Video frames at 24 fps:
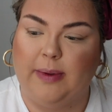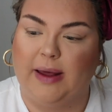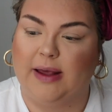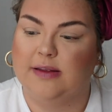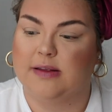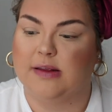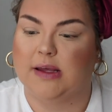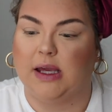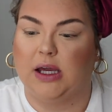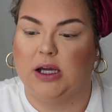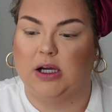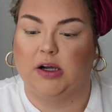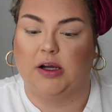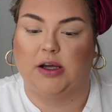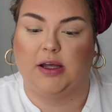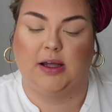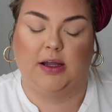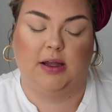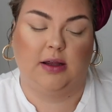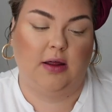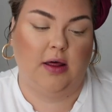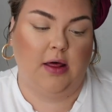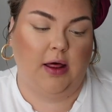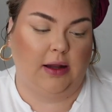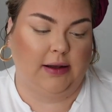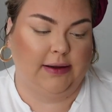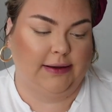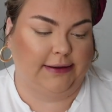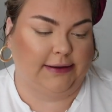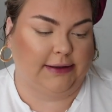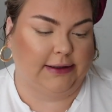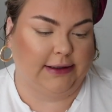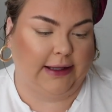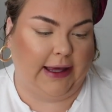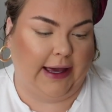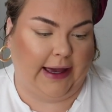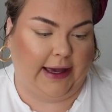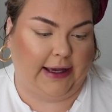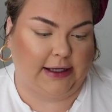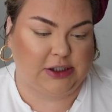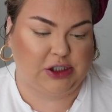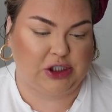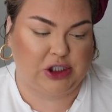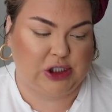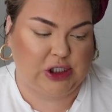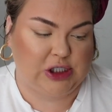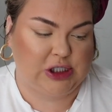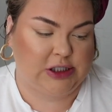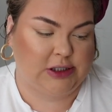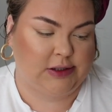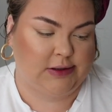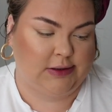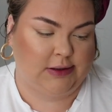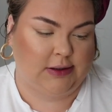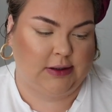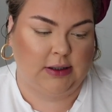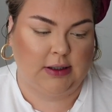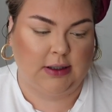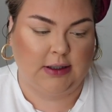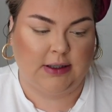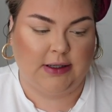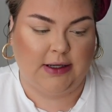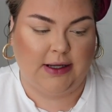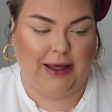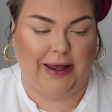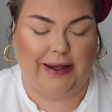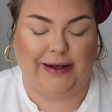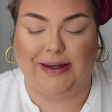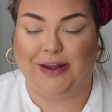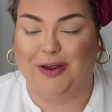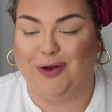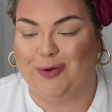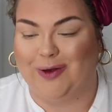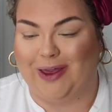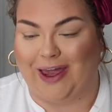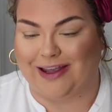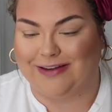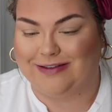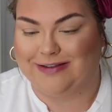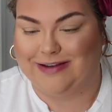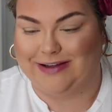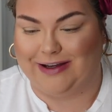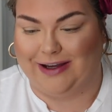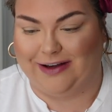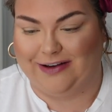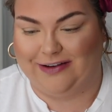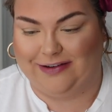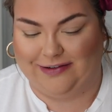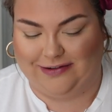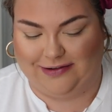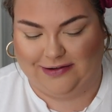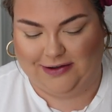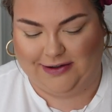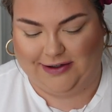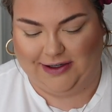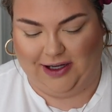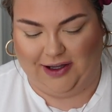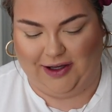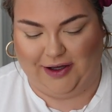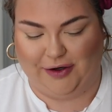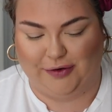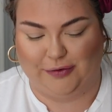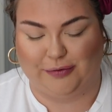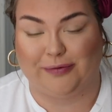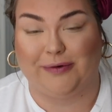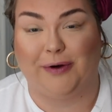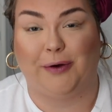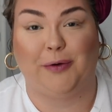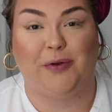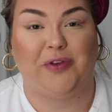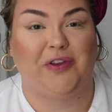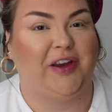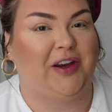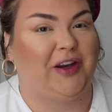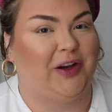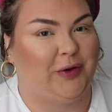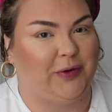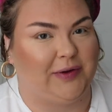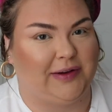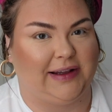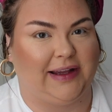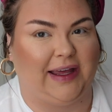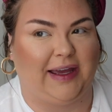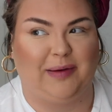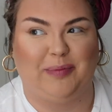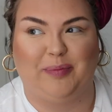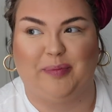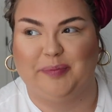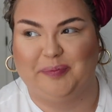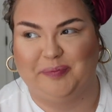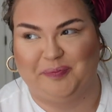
mascara, a little lash, and you guessed it, a rosy nude lip.